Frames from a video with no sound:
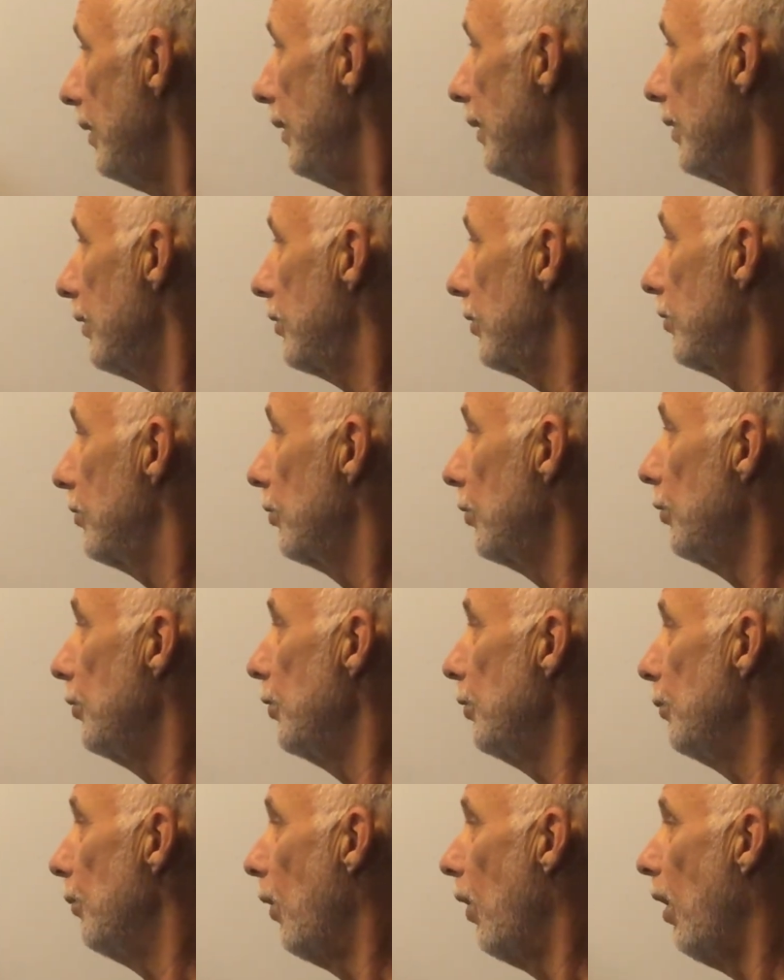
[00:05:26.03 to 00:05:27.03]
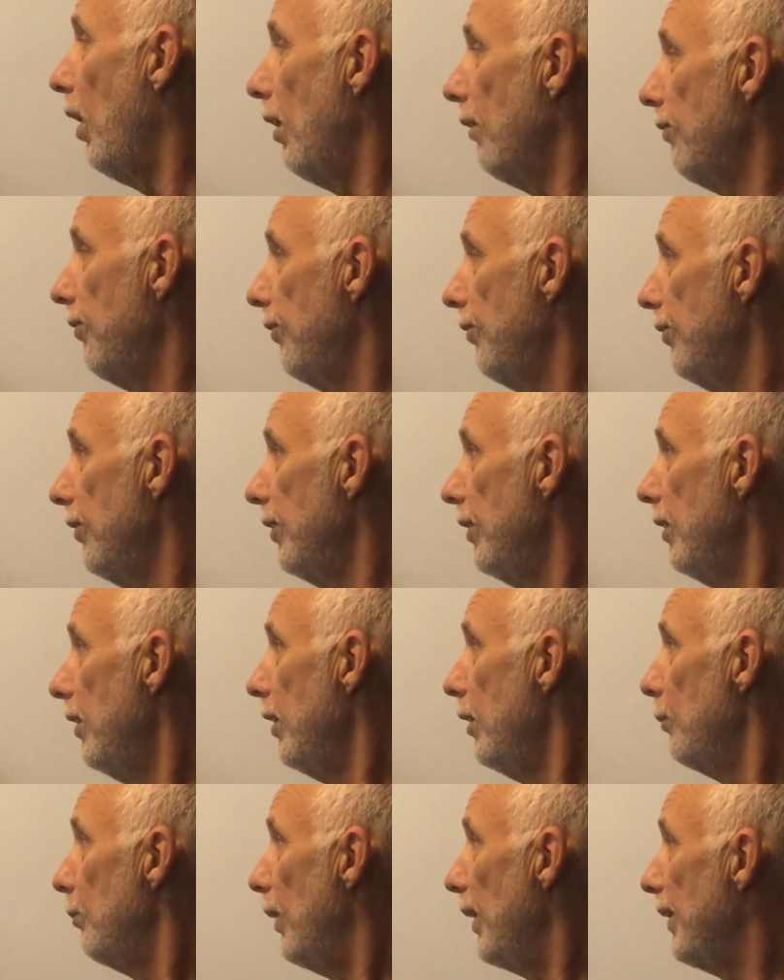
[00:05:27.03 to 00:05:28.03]
this threw you off.
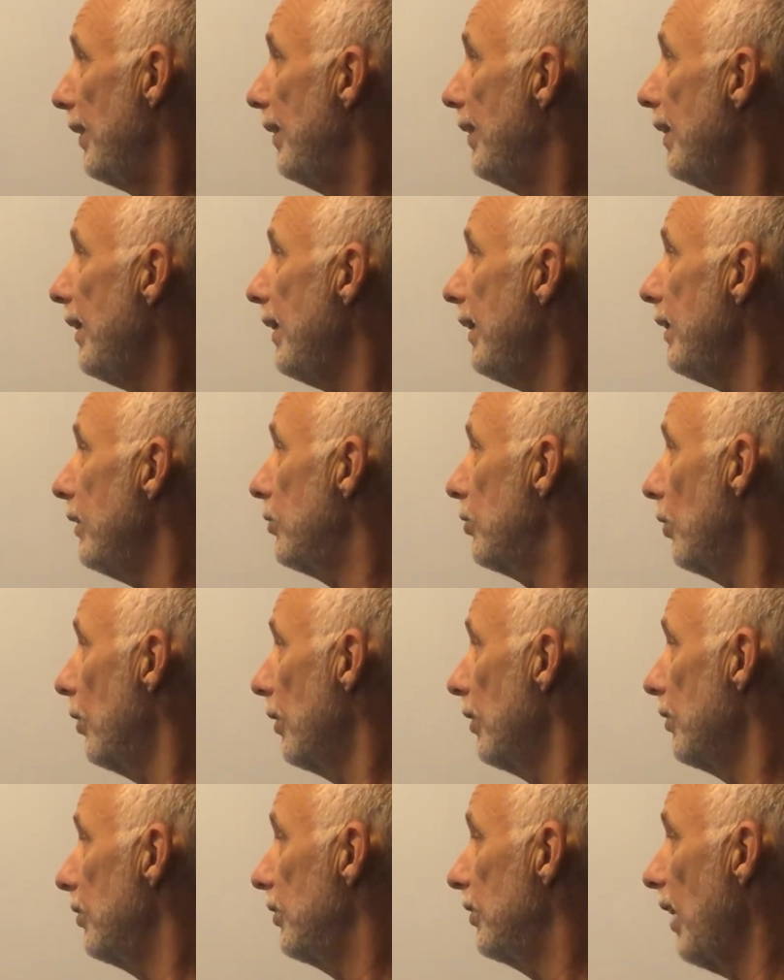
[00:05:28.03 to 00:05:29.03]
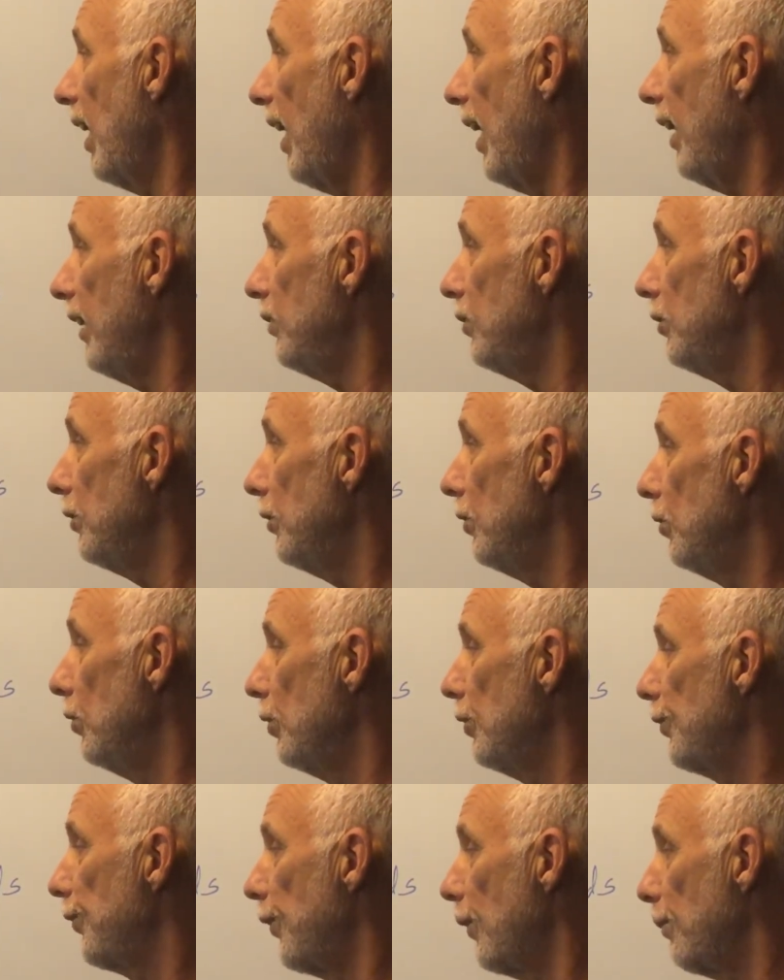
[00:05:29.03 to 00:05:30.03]
But these are the sides you
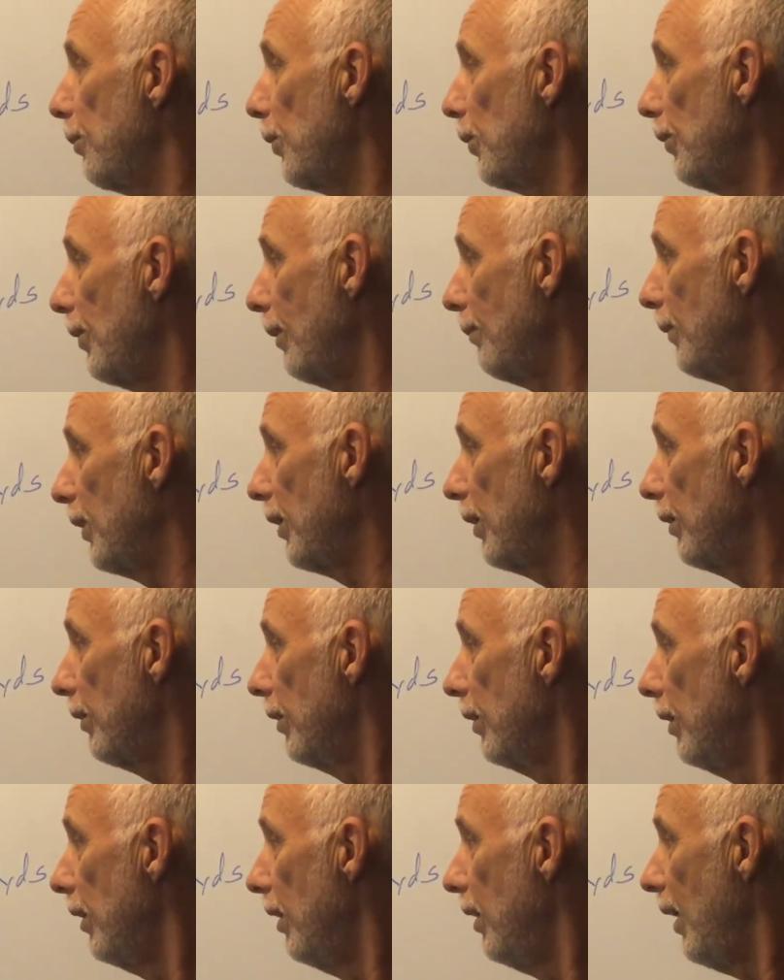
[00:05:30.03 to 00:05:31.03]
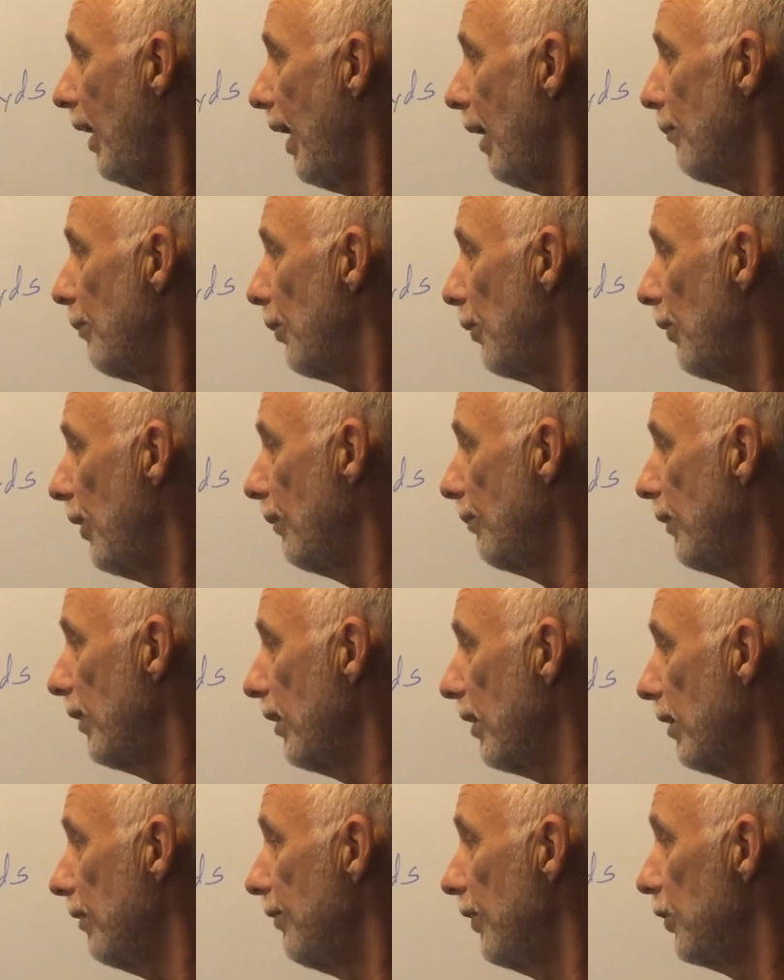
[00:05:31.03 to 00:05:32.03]
use for perimeter. And
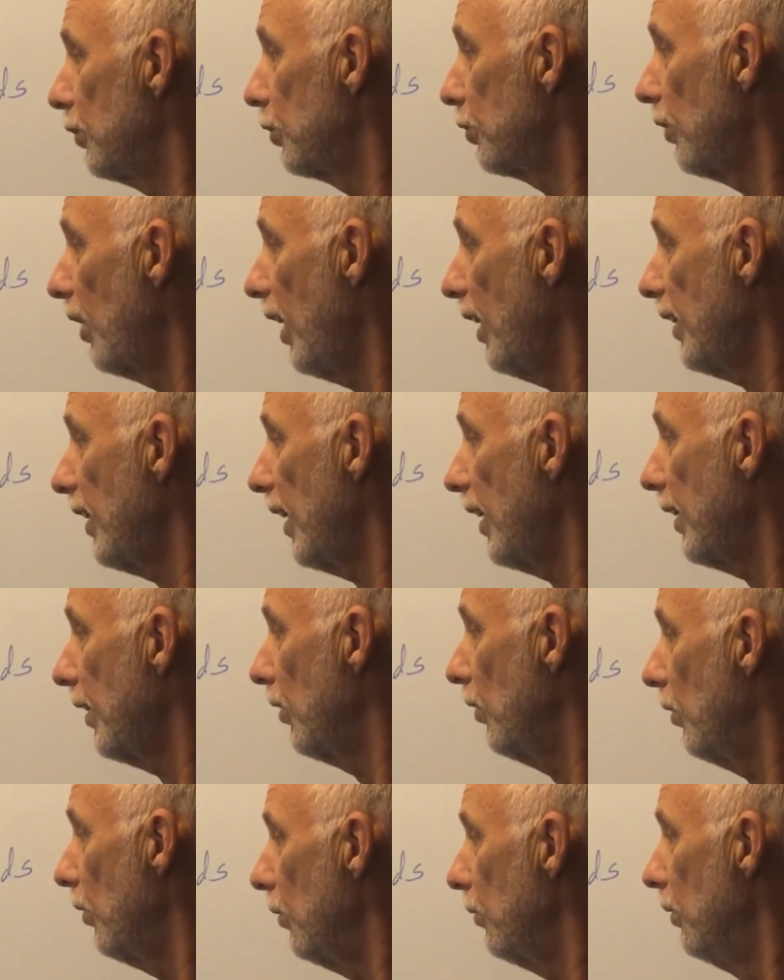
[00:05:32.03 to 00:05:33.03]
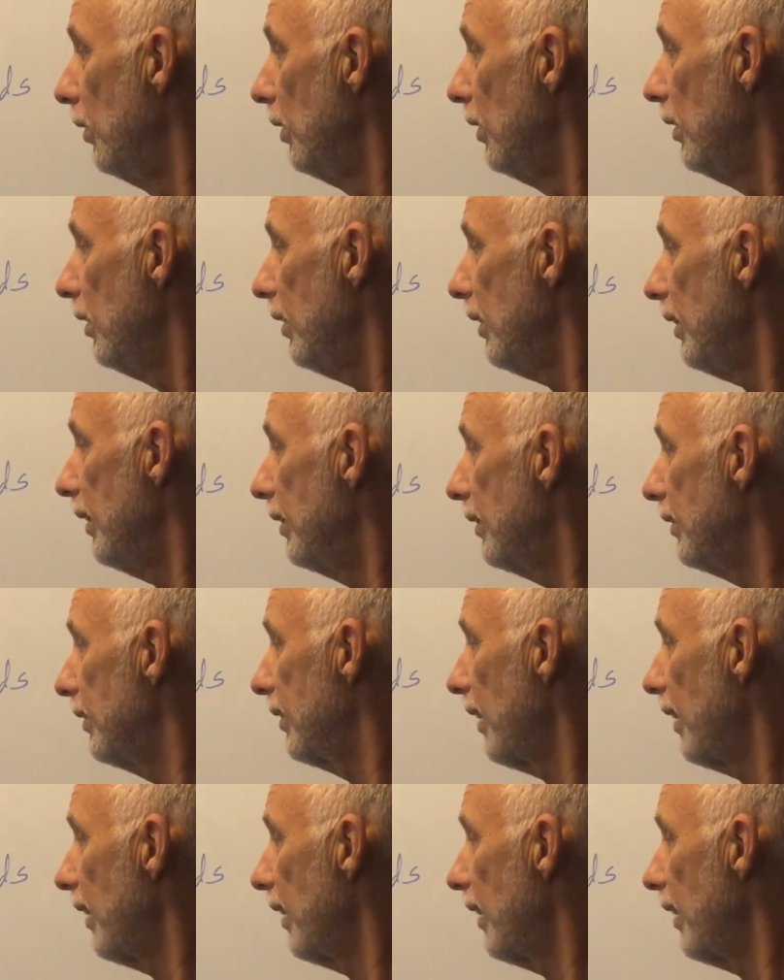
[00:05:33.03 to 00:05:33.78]
perimeter of a triangle is